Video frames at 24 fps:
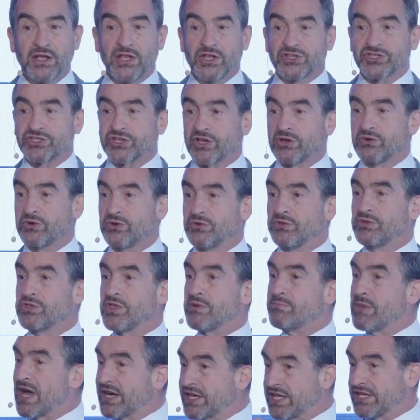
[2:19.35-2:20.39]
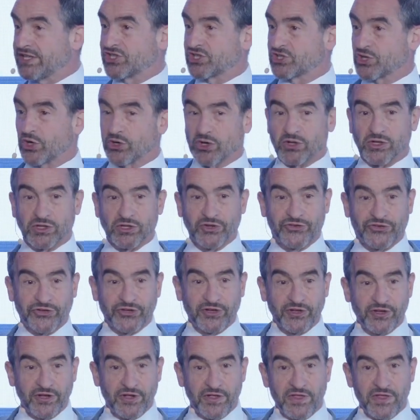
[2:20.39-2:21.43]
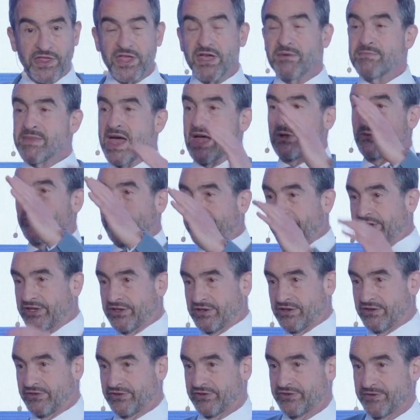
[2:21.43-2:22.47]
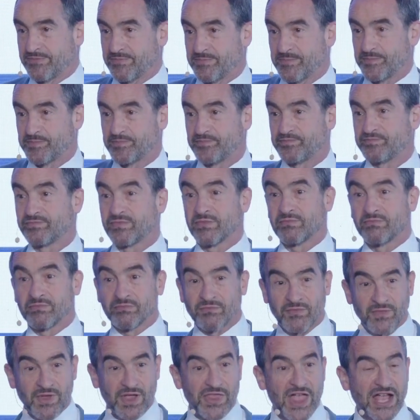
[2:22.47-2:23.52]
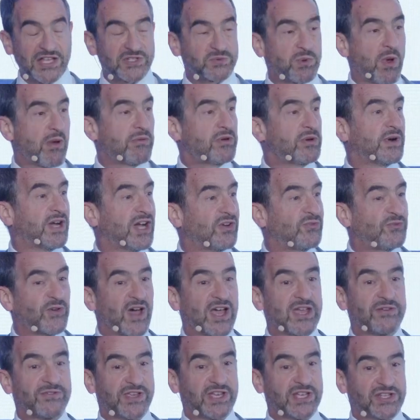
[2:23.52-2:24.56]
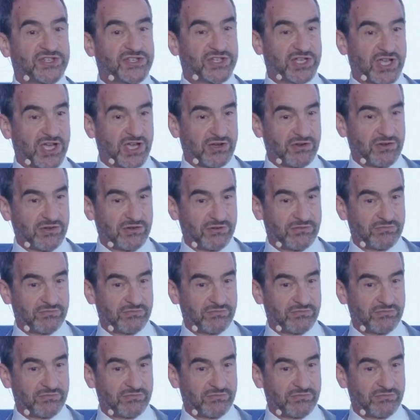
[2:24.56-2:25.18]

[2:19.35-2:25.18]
So the money stalled, the amount didn't. And that's where we were 5 years ago.